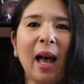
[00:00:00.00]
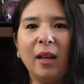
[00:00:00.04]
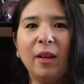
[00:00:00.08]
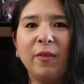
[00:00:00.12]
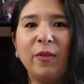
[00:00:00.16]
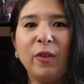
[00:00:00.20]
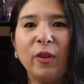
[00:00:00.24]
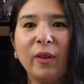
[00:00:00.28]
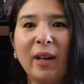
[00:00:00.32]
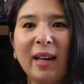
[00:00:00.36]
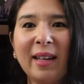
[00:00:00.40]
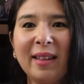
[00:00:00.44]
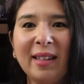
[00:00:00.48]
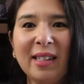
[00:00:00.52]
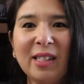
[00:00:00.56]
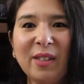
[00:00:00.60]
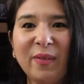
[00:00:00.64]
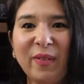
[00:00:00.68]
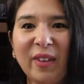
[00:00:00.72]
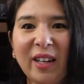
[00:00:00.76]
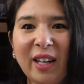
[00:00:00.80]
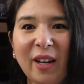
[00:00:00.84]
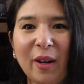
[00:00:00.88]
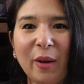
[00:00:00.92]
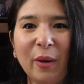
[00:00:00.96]
If you like these
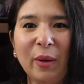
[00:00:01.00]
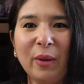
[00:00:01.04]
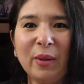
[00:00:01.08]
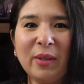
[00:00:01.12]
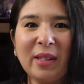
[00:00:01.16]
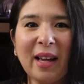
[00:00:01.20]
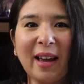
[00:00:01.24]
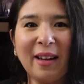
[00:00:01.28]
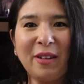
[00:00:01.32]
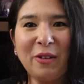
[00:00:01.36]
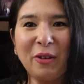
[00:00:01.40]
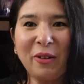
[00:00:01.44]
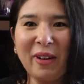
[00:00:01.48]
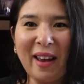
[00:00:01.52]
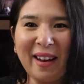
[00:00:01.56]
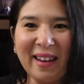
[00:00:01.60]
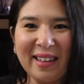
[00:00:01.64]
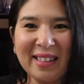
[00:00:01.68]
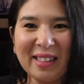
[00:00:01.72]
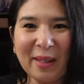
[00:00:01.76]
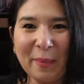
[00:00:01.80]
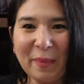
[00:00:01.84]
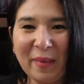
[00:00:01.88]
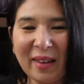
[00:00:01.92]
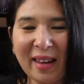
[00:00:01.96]
videos and you're
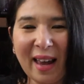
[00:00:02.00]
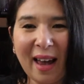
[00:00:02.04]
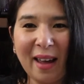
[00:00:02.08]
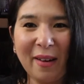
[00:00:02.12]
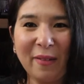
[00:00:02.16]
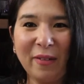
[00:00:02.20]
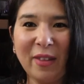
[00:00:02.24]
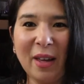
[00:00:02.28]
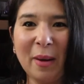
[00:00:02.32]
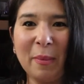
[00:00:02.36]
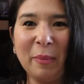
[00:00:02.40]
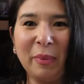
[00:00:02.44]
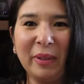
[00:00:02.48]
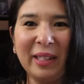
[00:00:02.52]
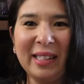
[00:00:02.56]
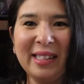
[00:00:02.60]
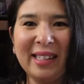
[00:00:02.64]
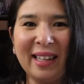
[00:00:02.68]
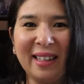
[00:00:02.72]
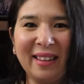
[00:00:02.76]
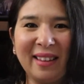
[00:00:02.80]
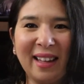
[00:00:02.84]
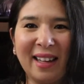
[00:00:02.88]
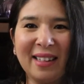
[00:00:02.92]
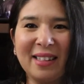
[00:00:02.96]
getting something out of them, please
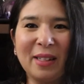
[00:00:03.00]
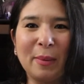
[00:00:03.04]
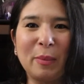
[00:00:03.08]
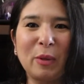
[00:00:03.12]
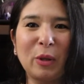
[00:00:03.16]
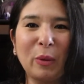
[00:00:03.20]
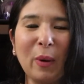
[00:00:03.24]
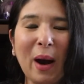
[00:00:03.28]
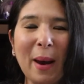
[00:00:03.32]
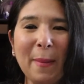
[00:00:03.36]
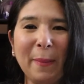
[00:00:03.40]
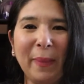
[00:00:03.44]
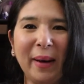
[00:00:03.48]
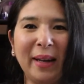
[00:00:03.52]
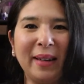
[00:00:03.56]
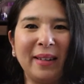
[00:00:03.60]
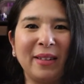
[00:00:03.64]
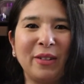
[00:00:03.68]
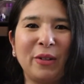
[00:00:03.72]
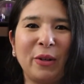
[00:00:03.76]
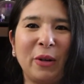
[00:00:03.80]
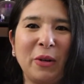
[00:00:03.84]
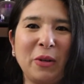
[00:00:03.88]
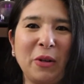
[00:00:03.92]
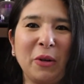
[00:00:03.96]
hit that subscribe
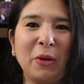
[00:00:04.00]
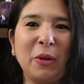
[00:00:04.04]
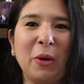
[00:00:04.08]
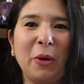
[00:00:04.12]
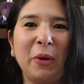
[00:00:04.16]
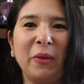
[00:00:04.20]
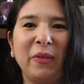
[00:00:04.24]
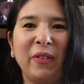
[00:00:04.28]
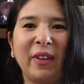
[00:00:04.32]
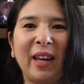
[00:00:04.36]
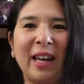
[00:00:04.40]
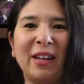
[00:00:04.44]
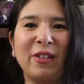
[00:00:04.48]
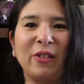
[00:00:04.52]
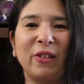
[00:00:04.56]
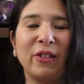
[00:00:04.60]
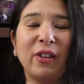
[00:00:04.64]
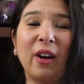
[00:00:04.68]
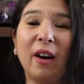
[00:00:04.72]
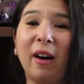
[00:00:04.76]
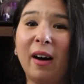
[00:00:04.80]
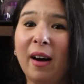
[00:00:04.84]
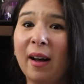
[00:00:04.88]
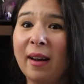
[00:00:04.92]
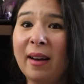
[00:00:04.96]
button, turn your notifications
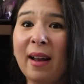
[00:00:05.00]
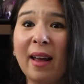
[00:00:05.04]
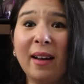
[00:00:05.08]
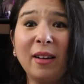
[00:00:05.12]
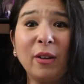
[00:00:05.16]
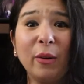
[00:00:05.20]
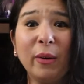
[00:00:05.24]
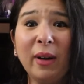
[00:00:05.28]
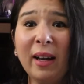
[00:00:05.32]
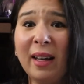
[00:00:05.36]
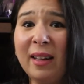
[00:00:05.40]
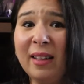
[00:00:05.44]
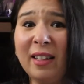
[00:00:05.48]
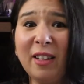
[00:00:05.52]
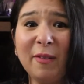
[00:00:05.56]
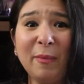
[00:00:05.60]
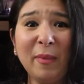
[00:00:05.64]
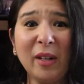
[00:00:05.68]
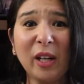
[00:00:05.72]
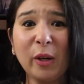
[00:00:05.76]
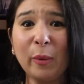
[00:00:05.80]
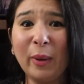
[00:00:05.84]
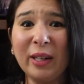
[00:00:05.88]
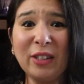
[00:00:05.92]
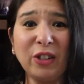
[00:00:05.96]
on, and go ahead and leave
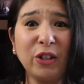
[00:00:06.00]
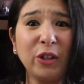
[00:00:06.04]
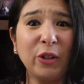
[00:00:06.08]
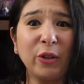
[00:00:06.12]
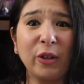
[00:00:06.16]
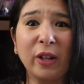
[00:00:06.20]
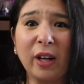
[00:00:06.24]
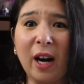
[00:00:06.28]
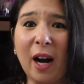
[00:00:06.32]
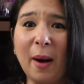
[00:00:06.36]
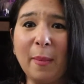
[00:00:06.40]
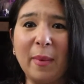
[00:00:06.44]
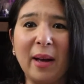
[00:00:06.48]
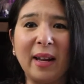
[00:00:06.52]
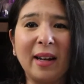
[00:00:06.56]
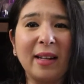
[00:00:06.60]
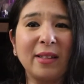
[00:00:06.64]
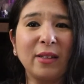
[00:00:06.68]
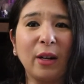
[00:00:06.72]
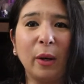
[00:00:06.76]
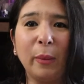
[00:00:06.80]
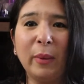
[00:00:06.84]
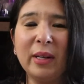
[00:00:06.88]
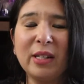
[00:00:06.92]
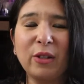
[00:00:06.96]
me a question or a comment.
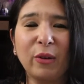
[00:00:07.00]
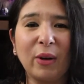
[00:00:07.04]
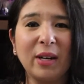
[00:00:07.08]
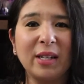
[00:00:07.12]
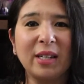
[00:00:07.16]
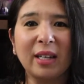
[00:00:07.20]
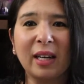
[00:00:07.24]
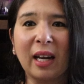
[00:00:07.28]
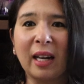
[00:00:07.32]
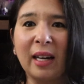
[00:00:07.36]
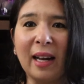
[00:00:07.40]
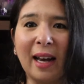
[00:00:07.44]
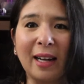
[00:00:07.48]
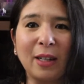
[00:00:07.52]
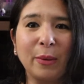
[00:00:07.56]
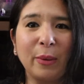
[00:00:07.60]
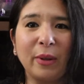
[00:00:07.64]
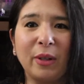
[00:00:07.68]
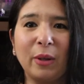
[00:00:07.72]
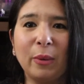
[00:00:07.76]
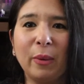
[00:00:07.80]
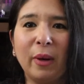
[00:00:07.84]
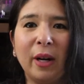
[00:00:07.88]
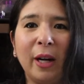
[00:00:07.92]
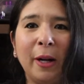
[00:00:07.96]
It's always great to connect
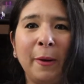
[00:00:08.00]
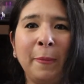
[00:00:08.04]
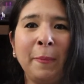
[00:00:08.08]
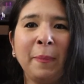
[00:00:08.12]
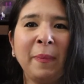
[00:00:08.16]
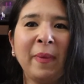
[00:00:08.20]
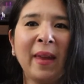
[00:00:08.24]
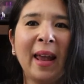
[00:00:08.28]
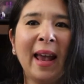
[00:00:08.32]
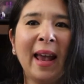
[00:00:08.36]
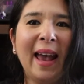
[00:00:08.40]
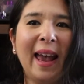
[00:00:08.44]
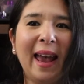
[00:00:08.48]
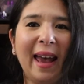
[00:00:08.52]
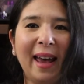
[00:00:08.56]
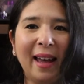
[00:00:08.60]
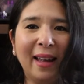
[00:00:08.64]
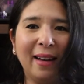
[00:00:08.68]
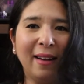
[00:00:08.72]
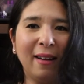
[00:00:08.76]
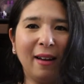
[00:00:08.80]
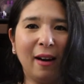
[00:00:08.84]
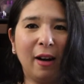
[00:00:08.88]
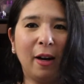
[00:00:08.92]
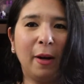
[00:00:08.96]
with you all.
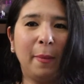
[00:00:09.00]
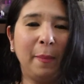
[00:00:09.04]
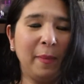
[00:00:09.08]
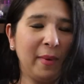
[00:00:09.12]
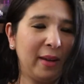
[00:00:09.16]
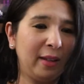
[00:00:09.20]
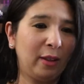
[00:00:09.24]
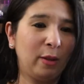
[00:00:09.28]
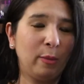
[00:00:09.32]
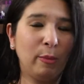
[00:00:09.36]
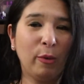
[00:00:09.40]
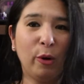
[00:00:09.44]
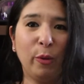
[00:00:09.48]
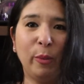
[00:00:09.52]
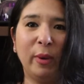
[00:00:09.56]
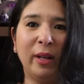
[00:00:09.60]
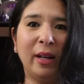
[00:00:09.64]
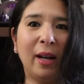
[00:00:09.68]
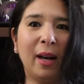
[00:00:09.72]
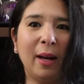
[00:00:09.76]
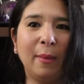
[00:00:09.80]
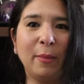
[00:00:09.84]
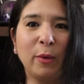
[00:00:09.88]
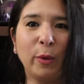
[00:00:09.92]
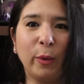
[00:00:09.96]
And at the
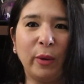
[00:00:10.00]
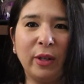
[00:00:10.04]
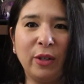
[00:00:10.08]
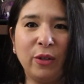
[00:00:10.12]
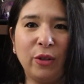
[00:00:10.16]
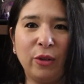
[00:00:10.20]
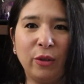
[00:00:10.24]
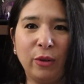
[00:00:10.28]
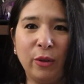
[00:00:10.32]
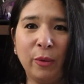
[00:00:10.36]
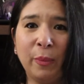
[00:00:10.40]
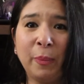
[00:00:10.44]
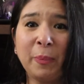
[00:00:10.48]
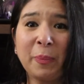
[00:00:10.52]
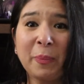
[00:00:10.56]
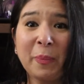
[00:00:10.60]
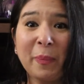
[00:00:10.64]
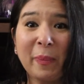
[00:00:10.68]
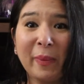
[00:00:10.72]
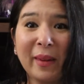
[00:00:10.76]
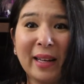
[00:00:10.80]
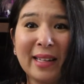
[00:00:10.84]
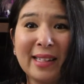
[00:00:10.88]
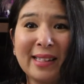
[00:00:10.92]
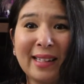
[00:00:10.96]
moment, I'm going to
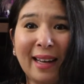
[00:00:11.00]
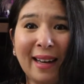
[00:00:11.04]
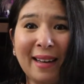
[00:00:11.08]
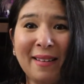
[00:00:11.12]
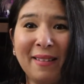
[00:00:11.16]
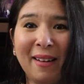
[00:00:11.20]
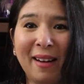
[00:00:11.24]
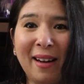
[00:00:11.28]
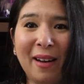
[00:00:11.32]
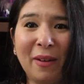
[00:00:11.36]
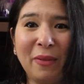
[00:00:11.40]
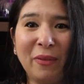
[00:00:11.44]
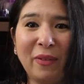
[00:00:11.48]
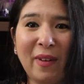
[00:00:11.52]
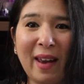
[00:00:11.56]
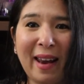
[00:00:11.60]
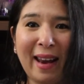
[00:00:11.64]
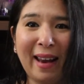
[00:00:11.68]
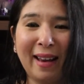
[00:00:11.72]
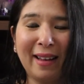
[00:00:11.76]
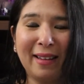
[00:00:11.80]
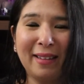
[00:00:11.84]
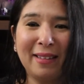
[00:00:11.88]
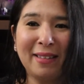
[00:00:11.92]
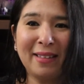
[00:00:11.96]
sign off
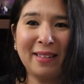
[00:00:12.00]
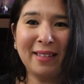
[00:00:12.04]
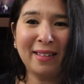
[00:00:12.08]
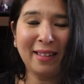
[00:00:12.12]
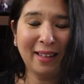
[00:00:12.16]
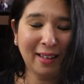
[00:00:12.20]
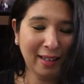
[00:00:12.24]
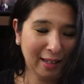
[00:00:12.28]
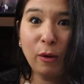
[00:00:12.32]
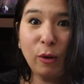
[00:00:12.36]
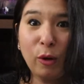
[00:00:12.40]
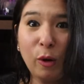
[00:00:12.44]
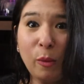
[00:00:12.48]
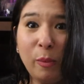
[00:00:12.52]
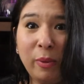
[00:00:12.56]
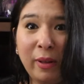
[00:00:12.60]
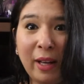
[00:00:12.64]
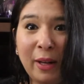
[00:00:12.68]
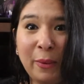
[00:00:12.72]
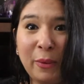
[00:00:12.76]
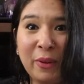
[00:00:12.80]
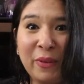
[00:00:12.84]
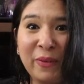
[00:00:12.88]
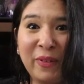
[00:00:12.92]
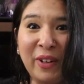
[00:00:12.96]
and go
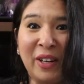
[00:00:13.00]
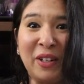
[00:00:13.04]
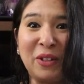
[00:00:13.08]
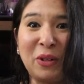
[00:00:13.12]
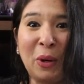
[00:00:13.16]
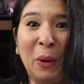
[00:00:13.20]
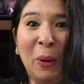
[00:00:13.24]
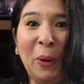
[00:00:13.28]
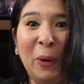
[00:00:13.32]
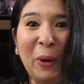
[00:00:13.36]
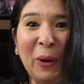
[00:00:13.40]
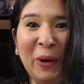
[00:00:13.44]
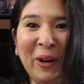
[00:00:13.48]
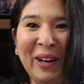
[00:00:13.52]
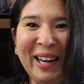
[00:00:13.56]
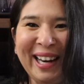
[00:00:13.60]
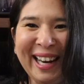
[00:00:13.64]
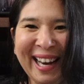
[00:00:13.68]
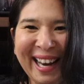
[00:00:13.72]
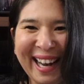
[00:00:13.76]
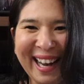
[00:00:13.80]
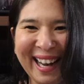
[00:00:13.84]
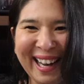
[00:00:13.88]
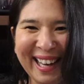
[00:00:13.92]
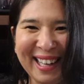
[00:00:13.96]
play with
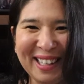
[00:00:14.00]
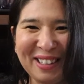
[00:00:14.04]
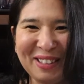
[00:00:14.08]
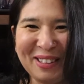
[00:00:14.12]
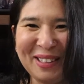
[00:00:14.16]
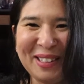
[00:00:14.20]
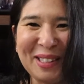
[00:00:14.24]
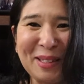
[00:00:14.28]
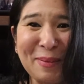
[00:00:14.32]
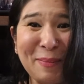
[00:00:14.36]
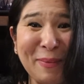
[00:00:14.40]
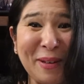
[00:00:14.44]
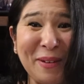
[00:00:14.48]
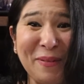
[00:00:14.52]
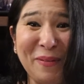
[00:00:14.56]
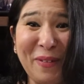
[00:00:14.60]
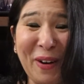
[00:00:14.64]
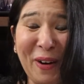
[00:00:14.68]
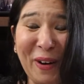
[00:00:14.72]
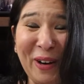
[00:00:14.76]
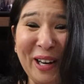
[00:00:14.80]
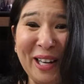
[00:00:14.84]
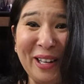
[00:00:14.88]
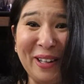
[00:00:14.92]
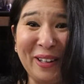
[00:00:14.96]
Victoria, who's been
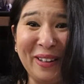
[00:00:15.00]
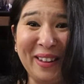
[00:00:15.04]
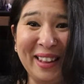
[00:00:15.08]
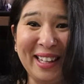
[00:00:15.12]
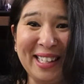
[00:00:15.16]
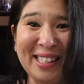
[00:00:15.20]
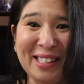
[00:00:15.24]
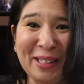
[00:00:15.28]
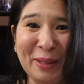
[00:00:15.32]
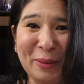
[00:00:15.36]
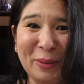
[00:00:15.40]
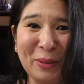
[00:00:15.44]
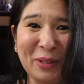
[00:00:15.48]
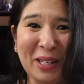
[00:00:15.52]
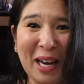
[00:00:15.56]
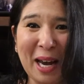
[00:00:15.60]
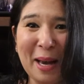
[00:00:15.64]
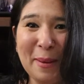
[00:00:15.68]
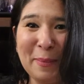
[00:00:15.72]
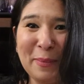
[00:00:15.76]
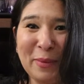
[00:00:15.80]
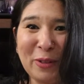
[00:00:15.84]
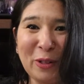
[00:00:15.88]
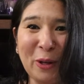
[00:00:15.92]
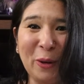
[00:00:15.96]
very good this whole
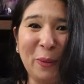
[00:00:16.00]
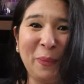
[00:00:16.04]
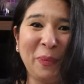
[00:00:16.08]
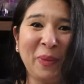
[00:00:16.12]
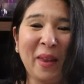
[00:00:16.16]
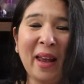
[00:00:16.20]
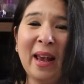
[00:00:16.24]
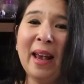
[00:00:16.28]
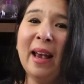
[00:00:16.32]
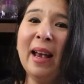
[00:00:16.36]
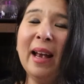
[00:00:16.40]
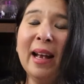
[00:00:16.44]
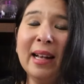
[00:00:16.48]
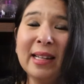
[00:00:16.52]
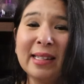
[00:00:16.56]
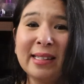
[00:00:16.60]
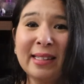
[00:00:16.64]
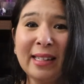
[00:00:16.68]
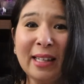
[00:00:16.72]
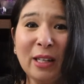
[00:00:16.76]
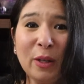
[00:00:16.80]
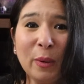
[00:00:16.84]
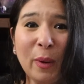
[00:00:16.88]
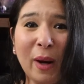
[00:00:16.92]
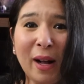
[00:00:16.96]
time. So
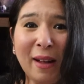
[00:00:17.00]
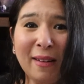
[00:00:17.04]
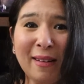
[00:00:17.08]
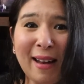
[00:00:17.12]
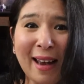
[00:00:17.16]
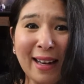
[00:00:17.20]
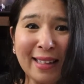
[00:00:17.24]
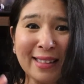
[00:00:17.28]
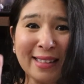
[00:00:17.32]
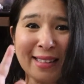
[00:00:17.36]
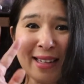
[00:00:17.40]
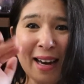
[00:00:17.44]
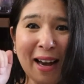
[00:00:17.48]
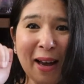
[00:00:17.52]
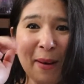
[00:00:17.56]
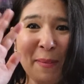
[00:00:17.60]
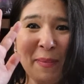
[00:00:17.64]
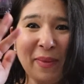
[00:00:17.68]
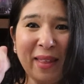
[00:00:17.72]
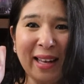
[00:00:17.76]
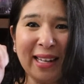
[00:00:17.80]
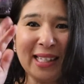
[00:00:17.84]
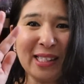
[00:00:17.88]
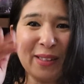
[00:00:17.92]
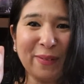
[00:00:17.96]
see you all next
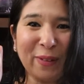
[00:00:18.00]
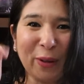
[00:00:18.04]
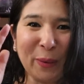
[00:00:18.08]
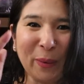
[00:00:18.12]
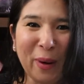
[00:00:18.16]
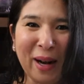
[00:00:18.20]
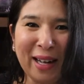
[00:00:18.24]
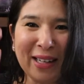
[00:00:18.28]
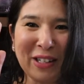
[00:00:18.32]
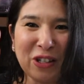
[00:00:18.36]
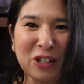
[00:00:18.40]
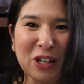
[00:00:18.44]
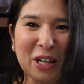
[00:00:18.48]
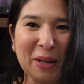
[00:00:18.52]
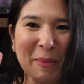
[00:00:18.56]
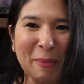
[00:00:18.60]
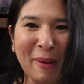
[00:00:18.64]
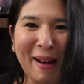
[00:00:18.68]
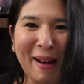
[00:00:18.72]
time. Thanks for watching.